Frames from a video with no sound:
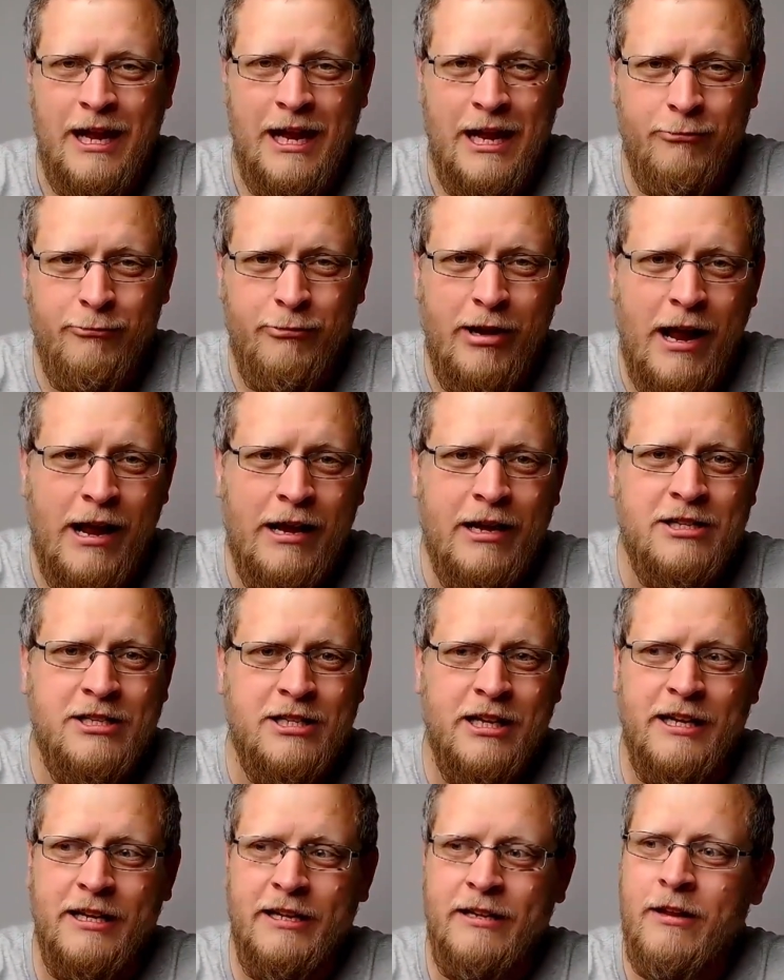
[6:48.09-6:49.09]
In
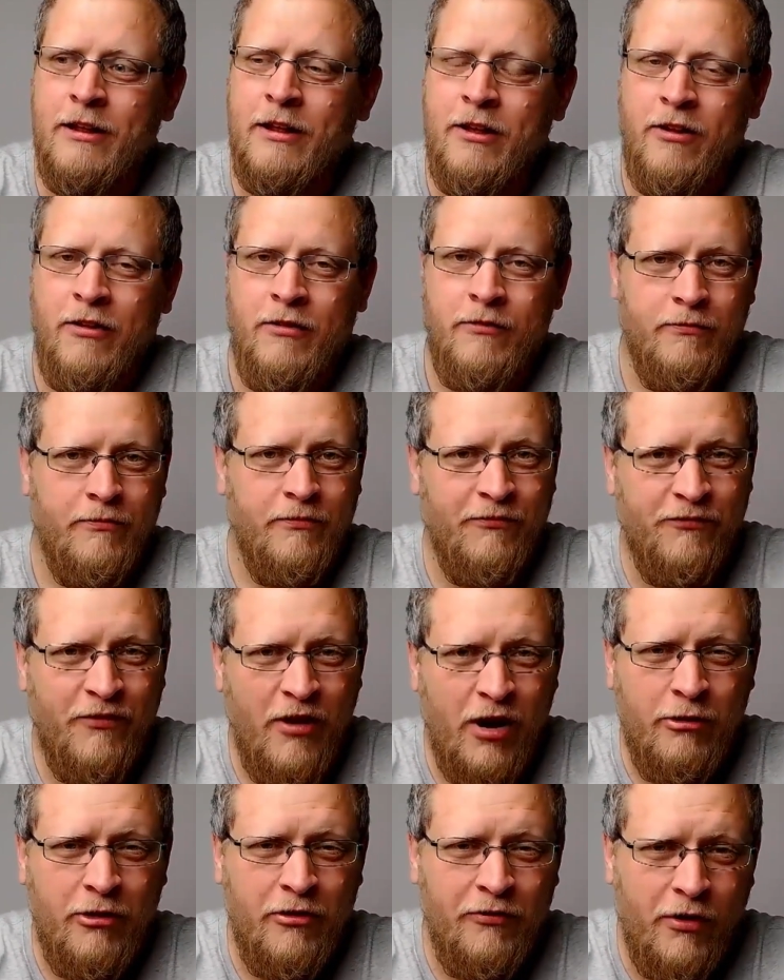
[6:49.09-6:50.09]
reality,
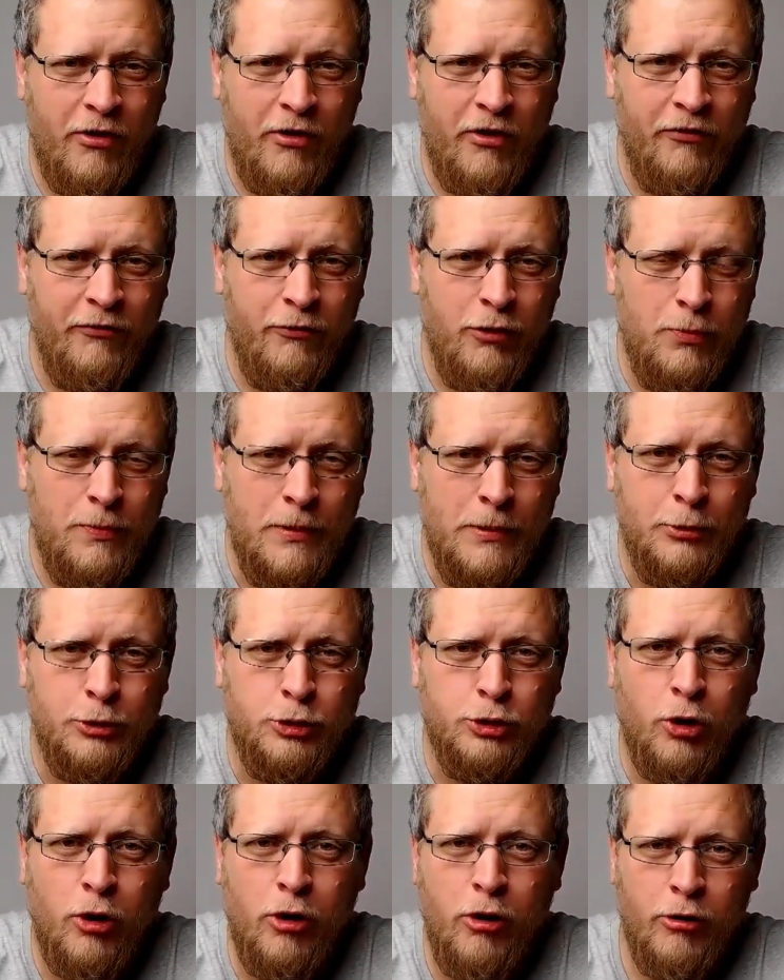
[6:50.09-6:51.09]
very, very few people
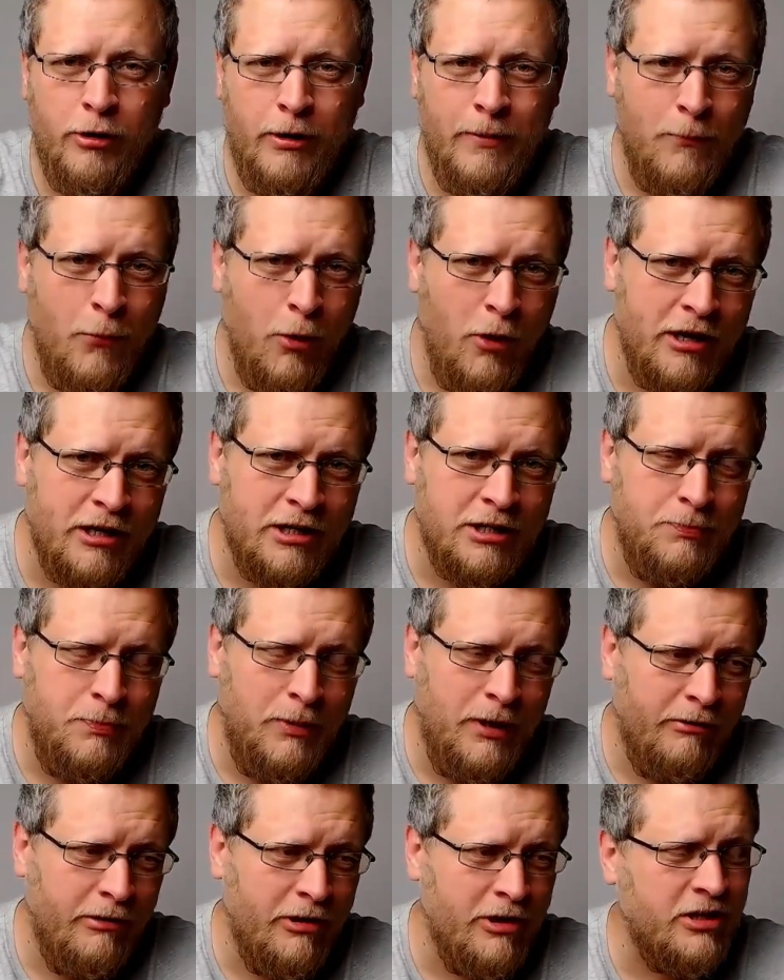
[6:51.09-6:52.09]
try it on. In my
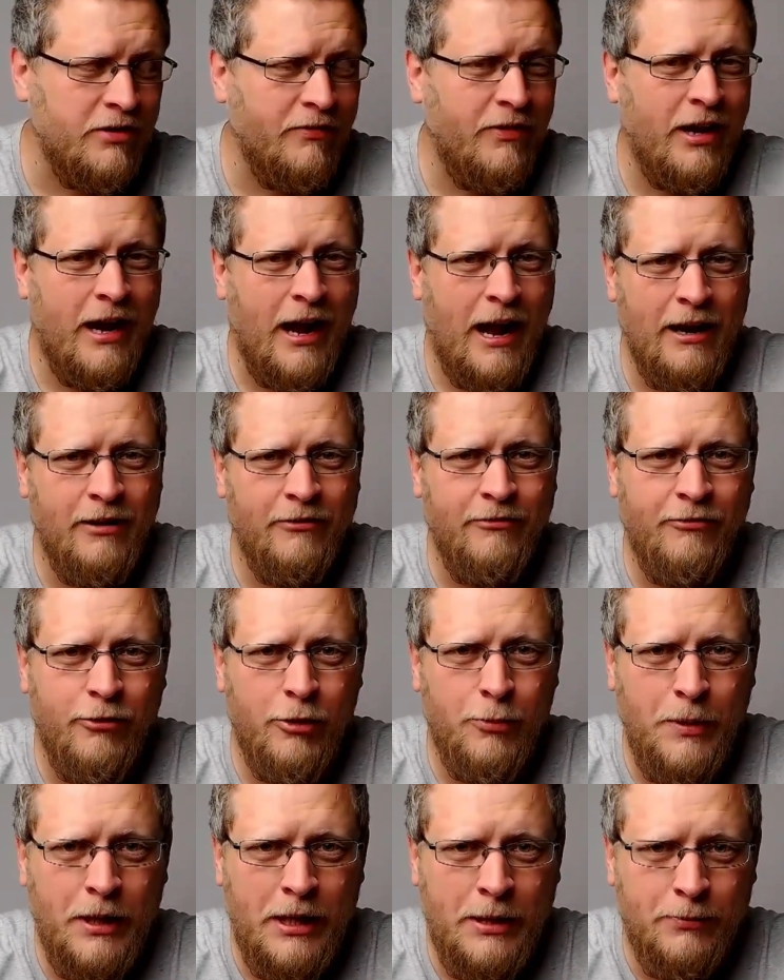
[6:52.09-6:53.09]
experience, I've had a
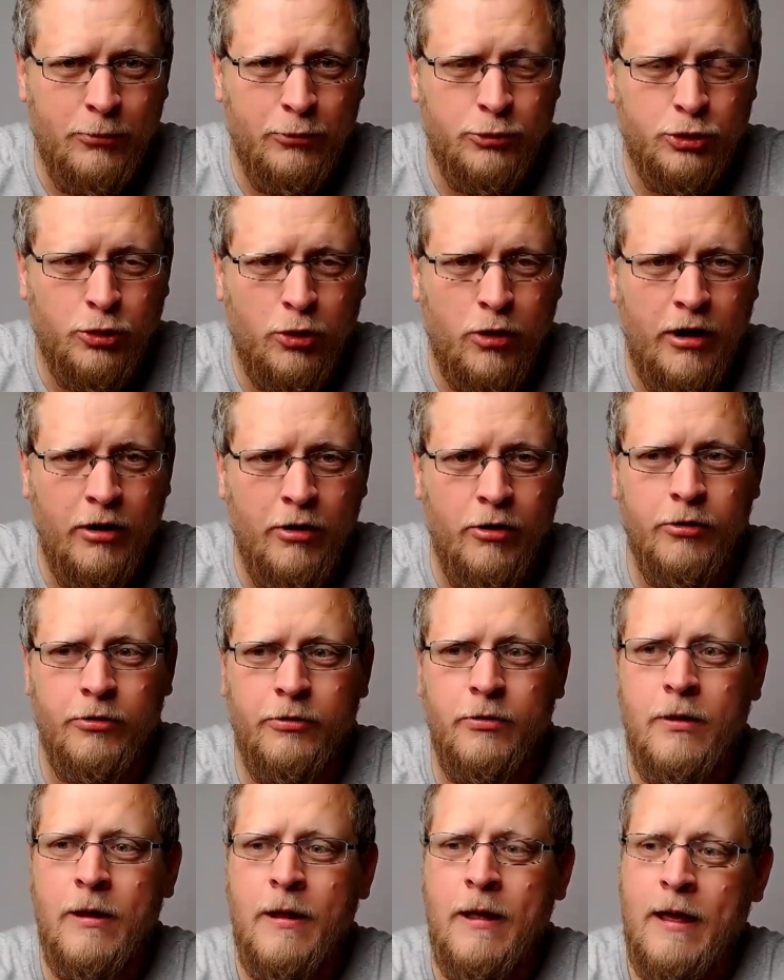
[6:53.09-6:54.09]
handful of people try it
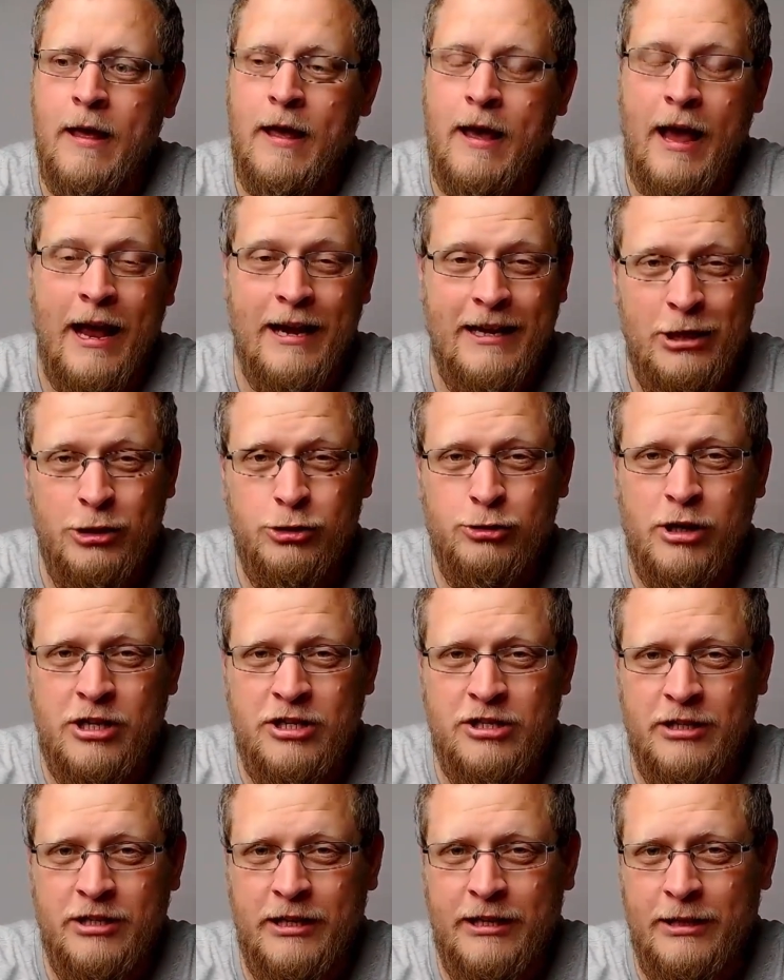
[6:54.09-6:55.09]
on, and
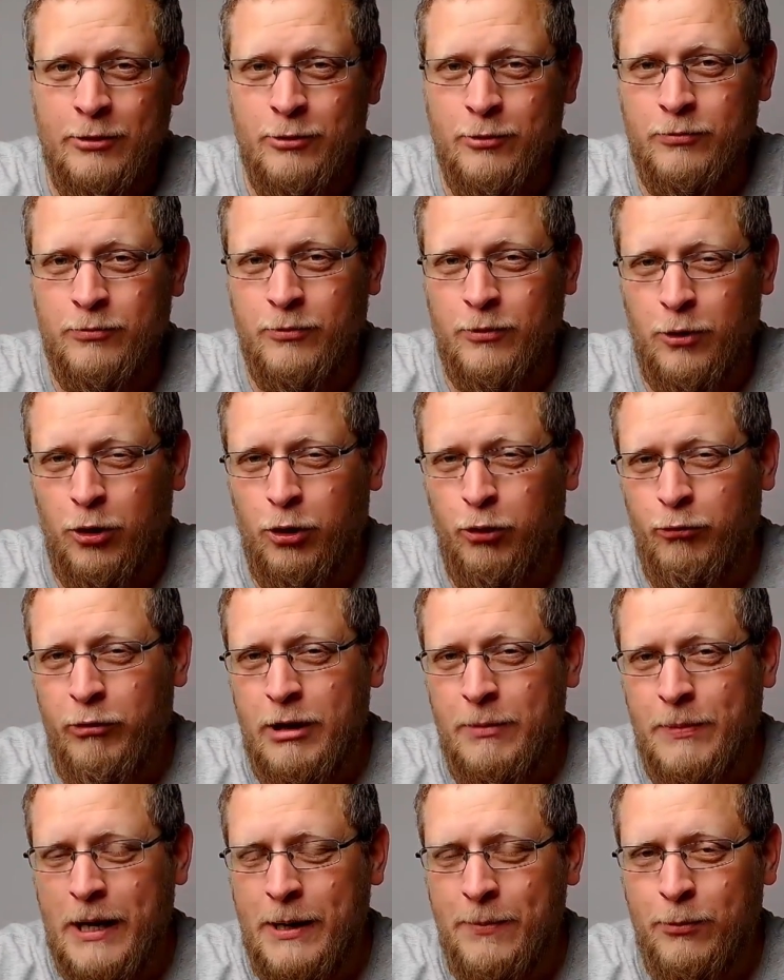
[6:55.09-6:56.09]
interestingly, the
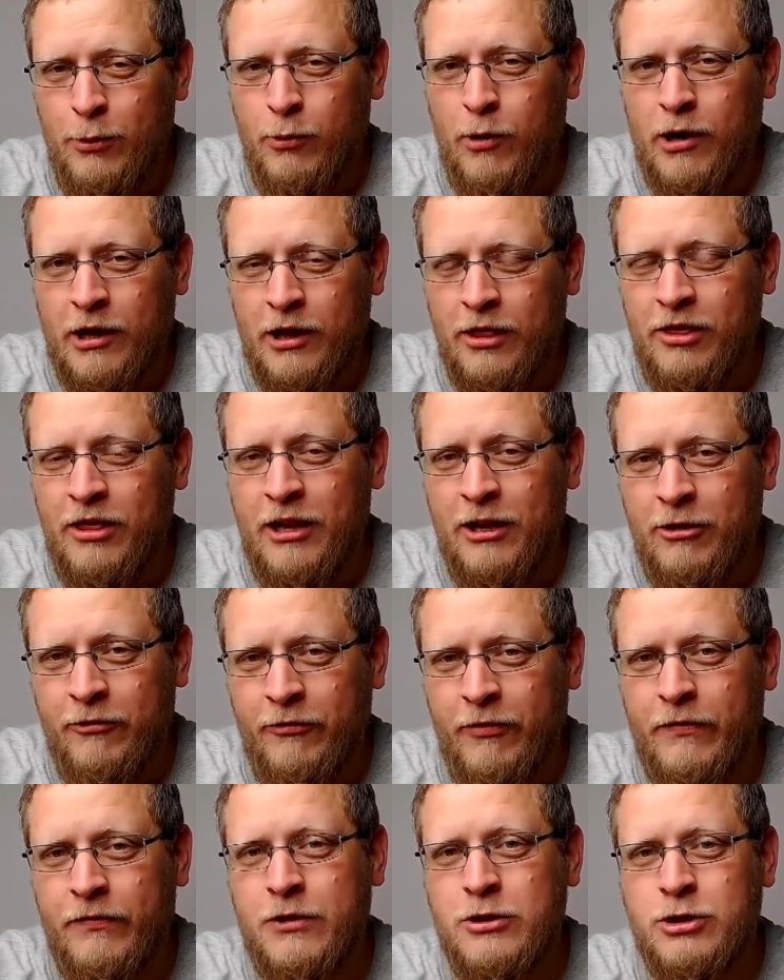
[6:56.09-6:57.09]
3 people who I can think
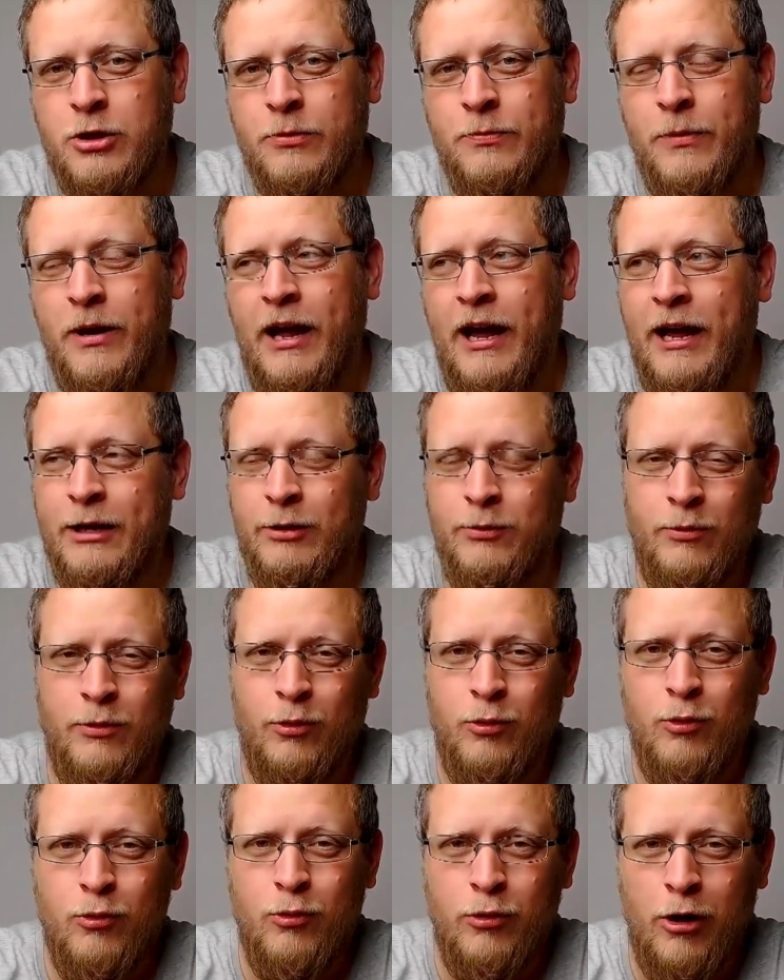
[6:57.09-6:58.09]
of off the top of my head
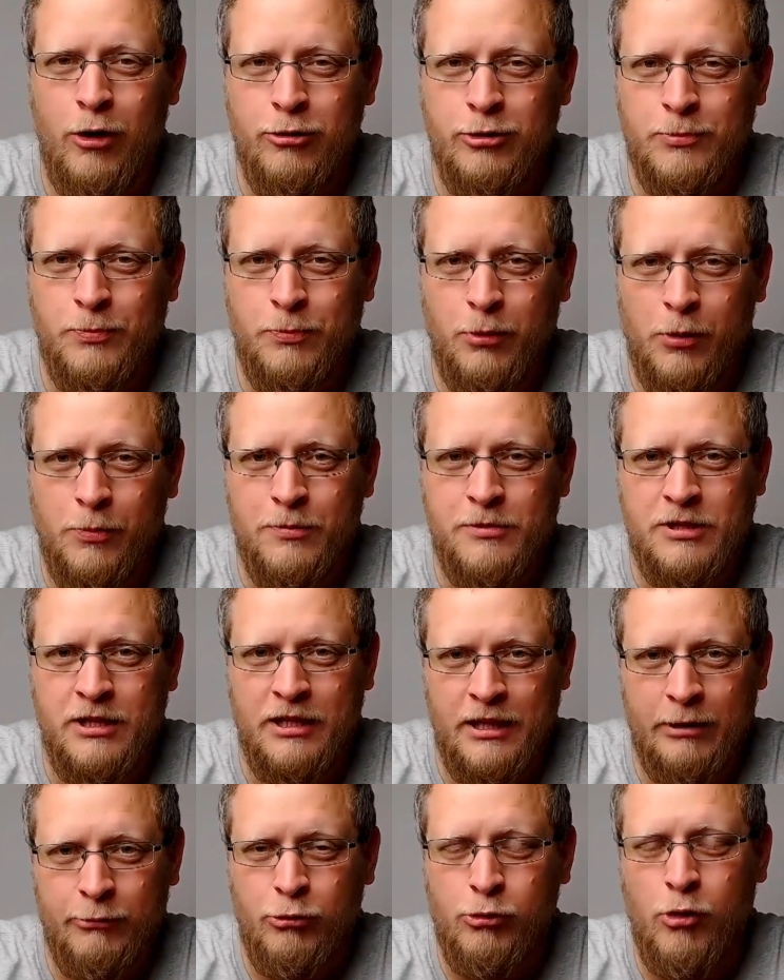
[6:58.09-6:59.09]
all owned
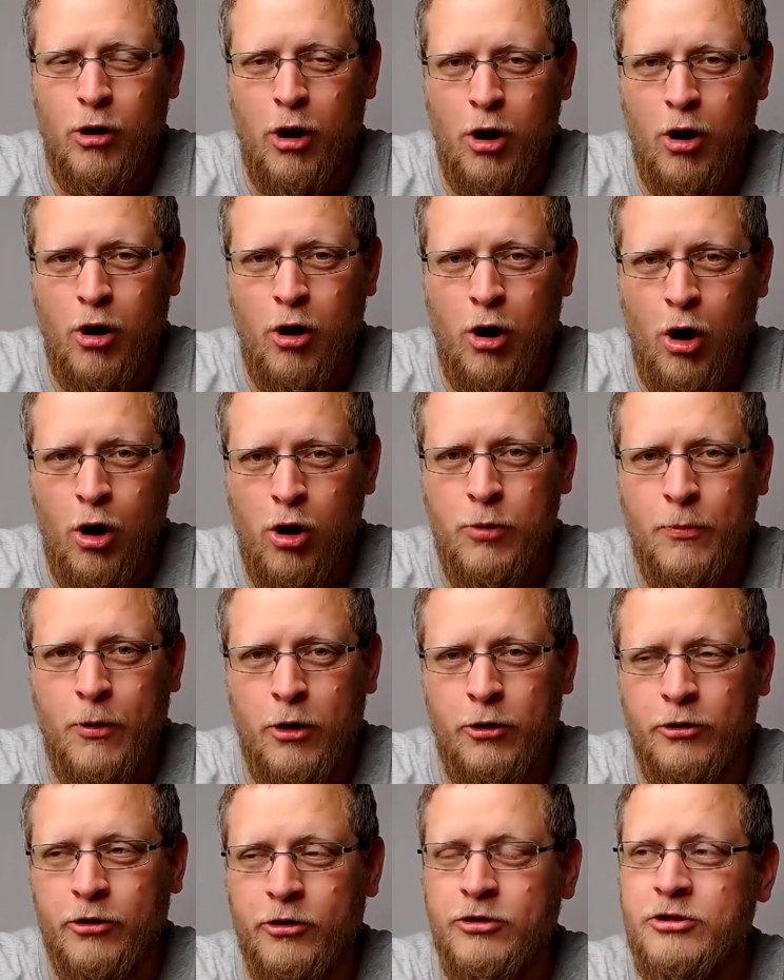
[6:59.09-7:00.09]
property. They're all
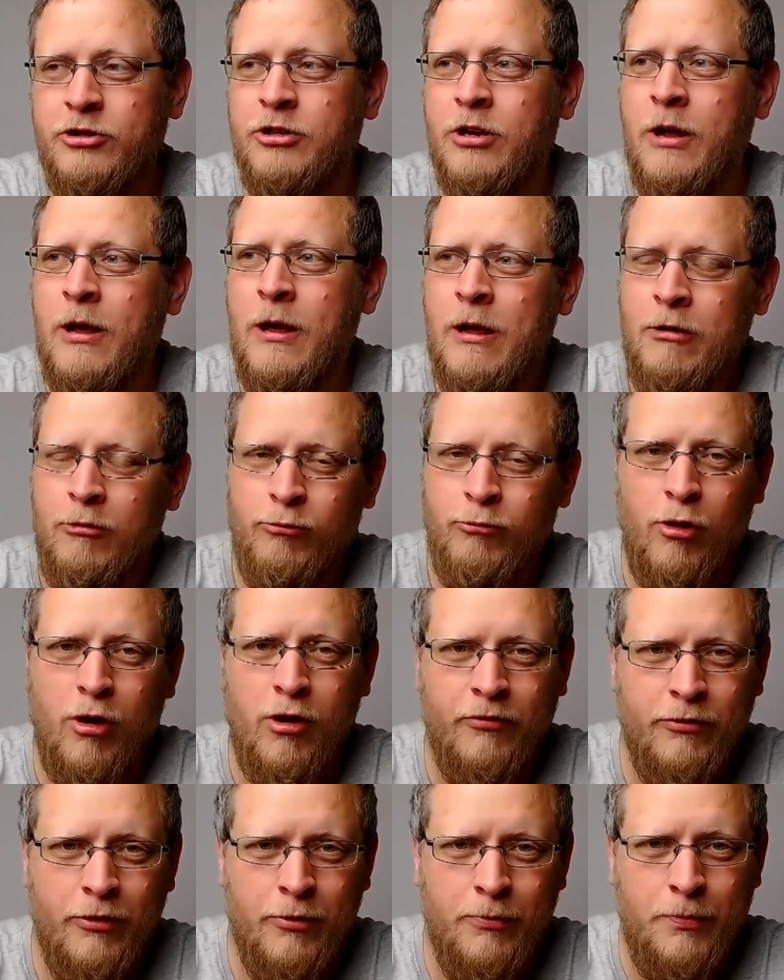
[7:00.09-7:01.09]
homeowners
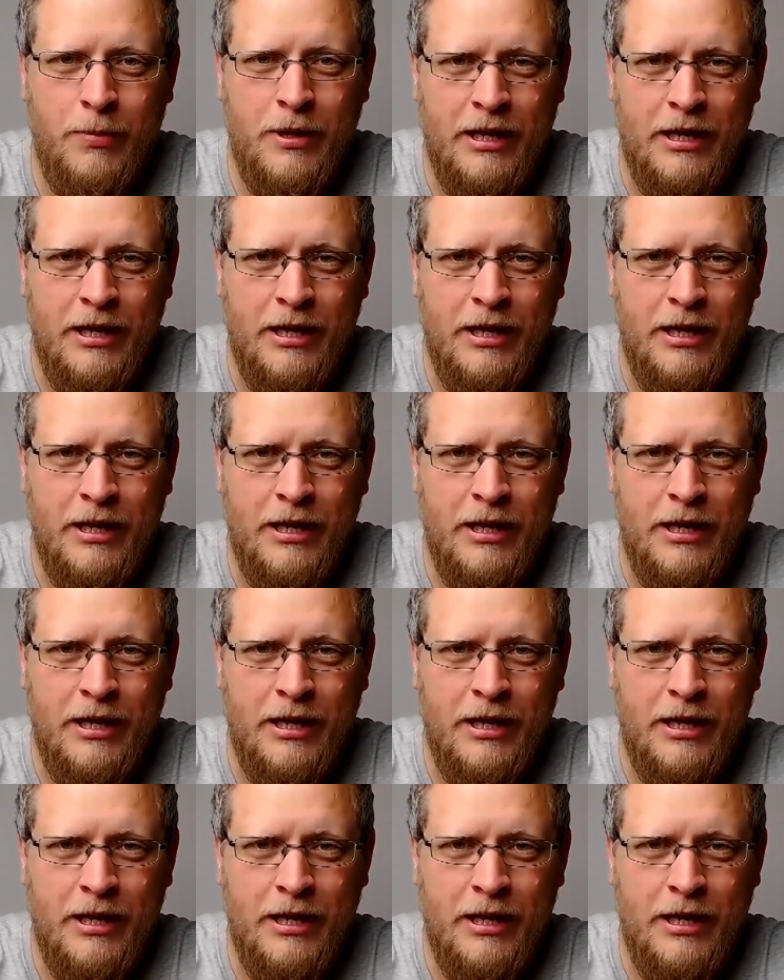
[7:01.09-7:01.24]
rather than